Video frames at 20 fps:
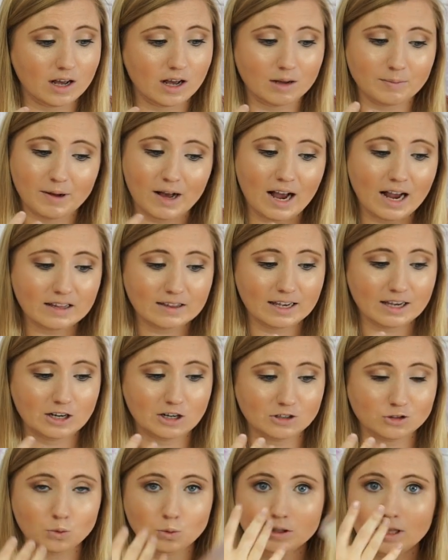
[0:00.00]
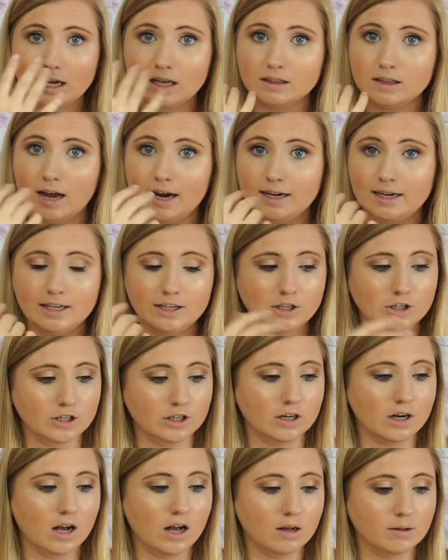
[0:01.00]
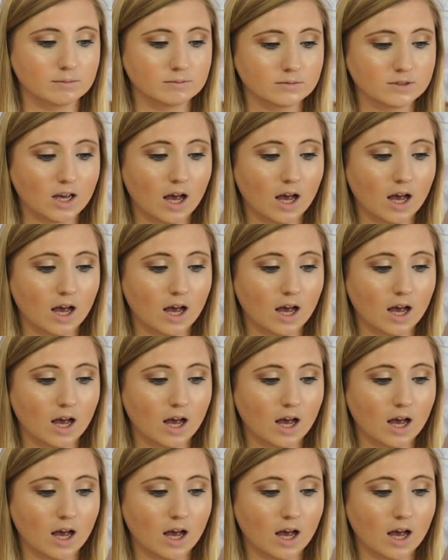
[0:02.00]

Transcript: um, highlighters, or like lining your um,